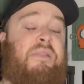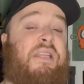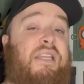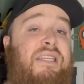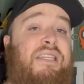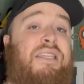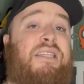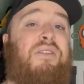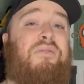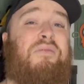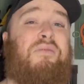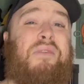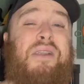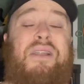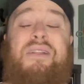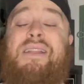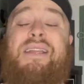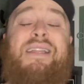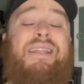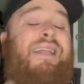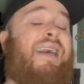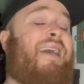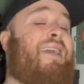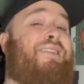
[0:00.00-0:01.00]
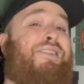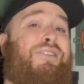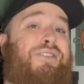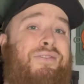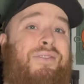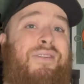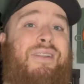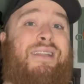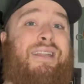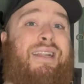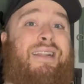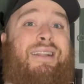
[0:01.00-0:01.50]
This is a really nice
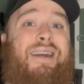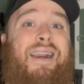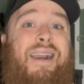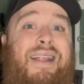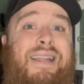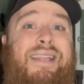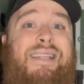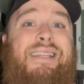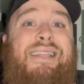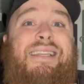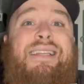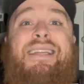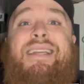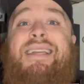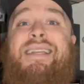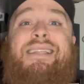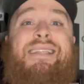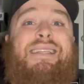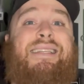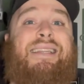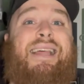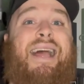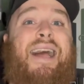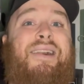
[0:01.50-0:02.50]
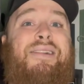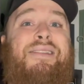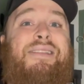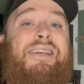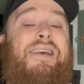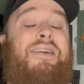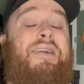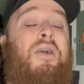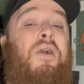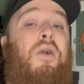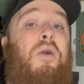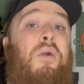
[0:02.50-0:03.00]
treat. And honestly, it sounds
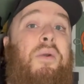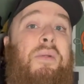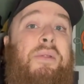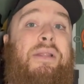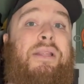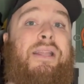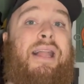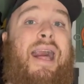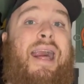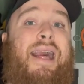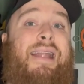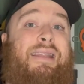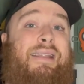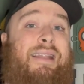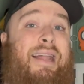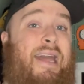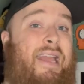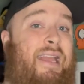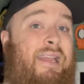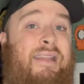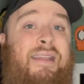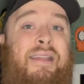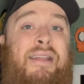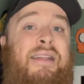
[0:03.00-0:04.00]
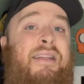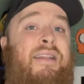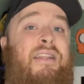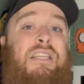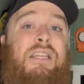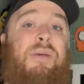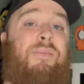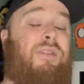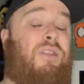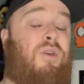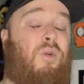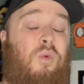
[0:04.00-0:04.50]
a whole lot like
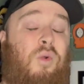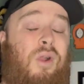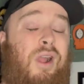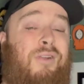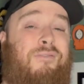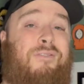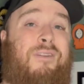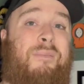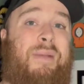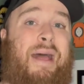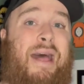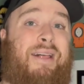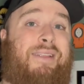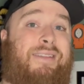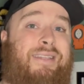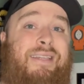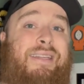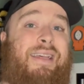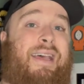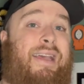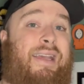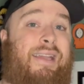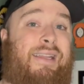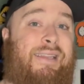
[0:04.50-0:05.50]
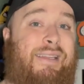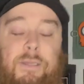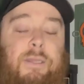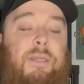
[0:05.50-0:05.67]
some of the work from Alcée.